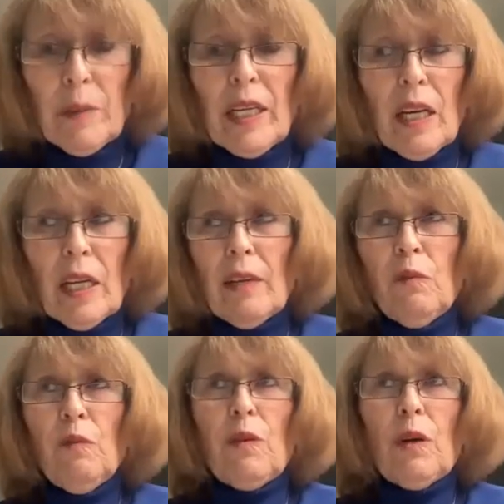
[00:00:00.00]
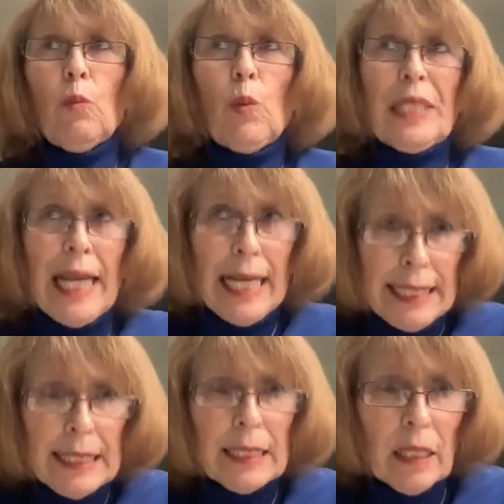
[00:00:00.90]
I mean, I have one
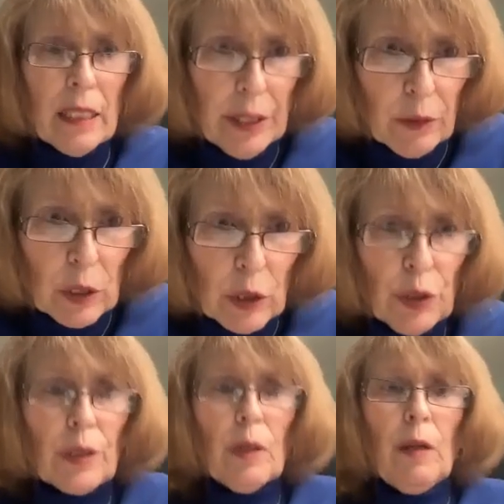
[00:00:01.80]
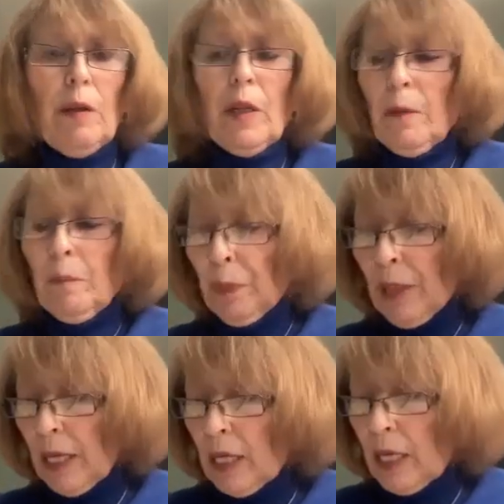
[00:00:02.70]
case in the literature
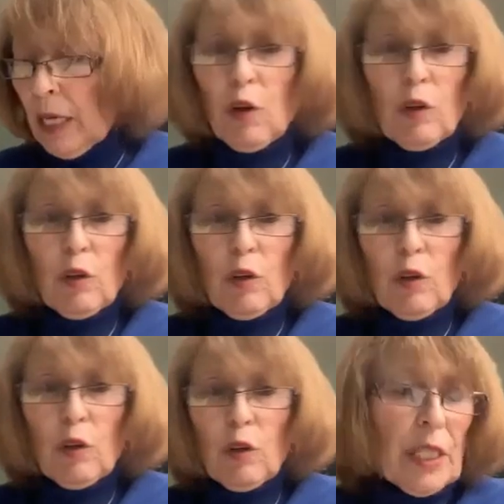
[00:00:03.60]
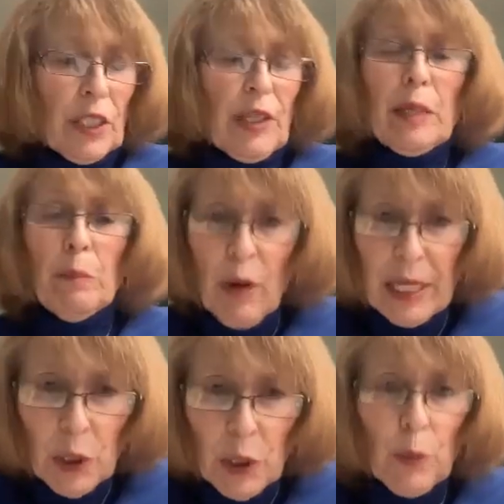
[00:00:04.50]
that I wrote up with Dr. Ed
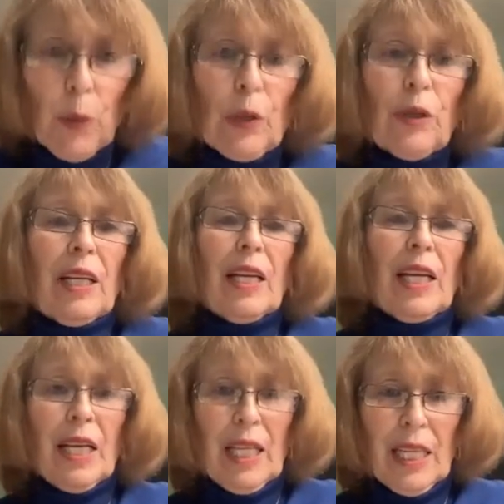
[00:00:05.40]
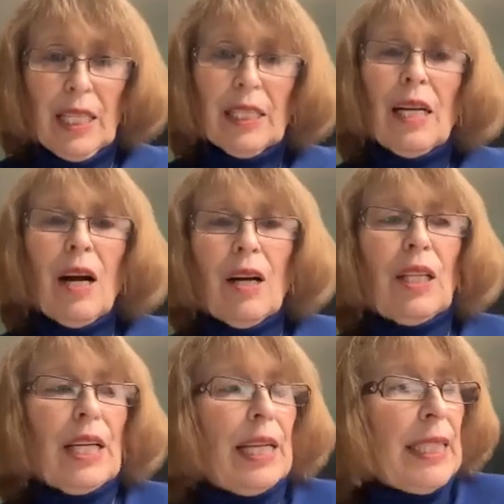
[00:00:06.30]
Breitschwert and
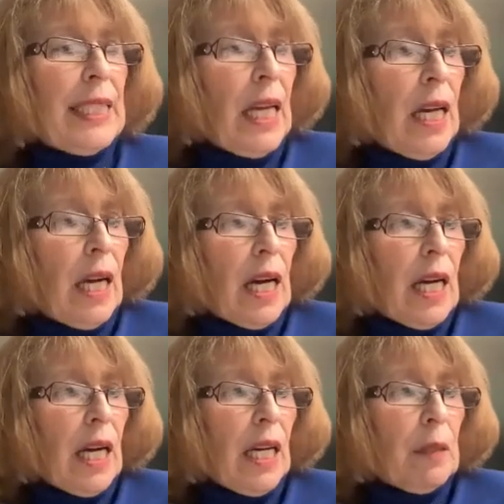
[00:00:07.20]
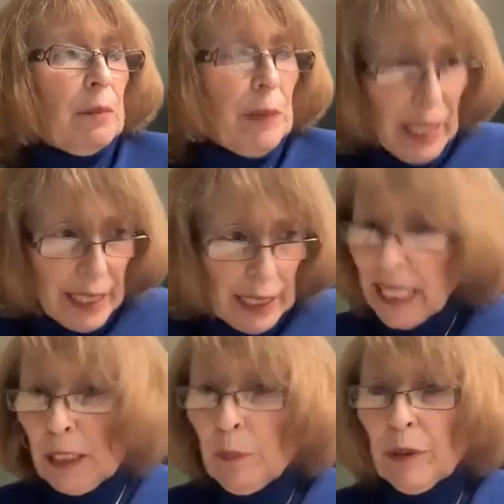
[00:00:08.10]
colleagues, and he's an
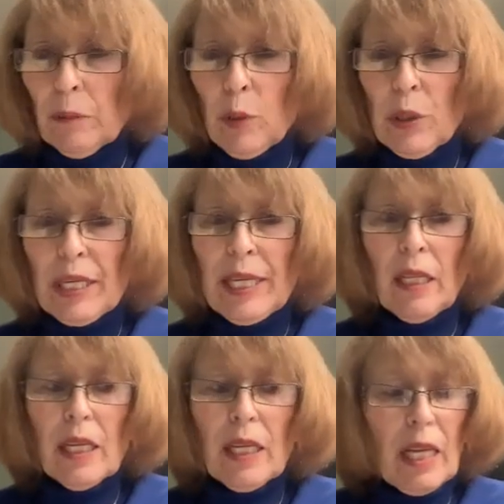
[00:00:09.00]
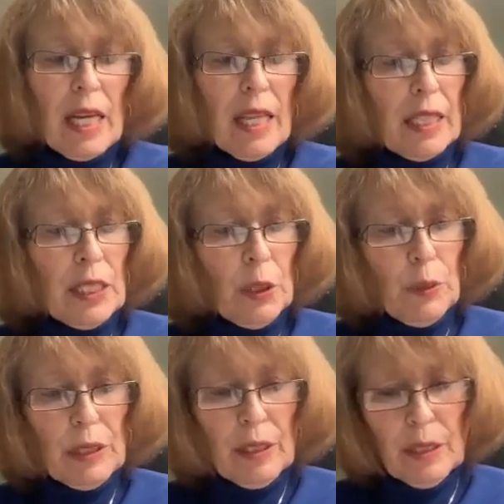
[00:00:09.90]
expert in Bartonella. And this
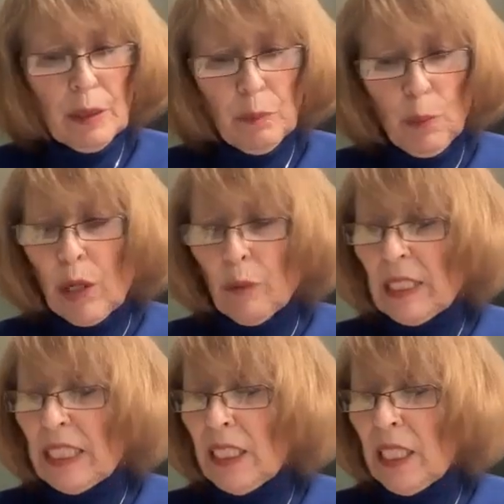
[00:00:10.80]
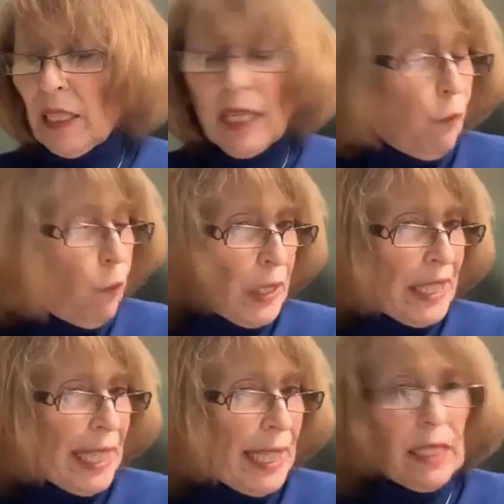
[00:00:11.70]
was this boy with a
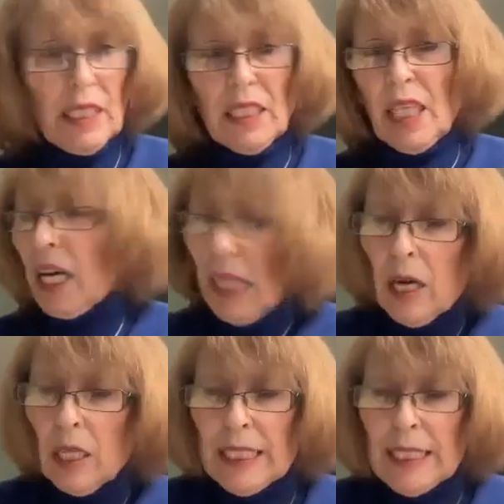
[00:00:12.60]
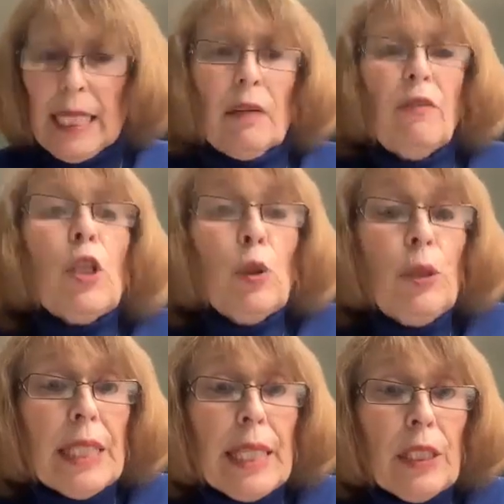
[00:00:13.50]
14 sudden onset of
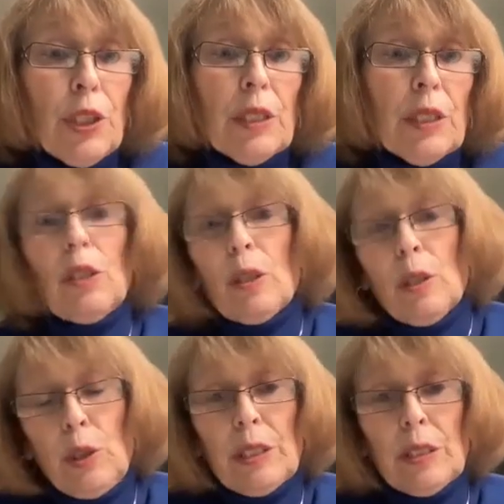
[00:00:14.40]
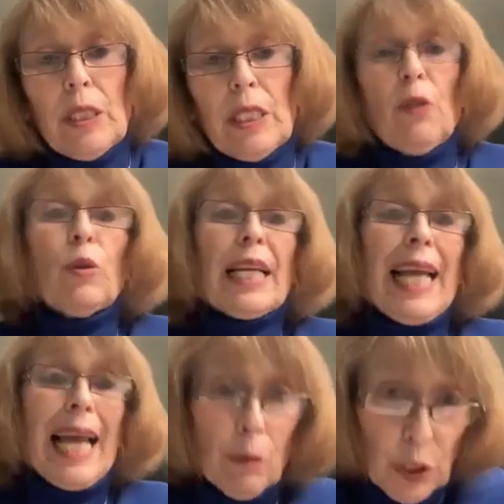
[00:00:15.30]
hallucinations, delusions. He thought the
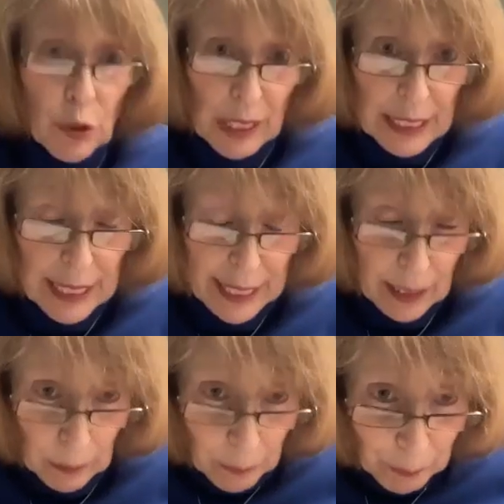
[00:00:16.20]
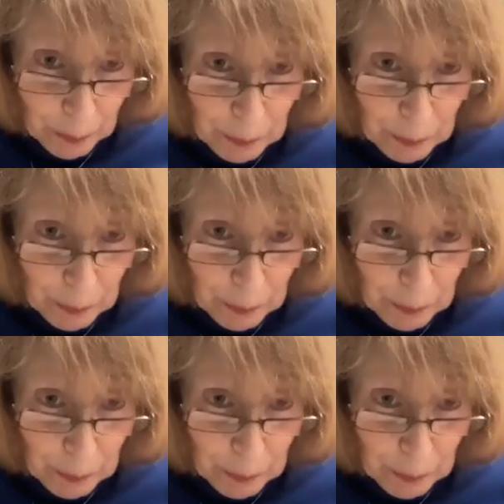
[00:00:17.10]
cat was trying to kill him.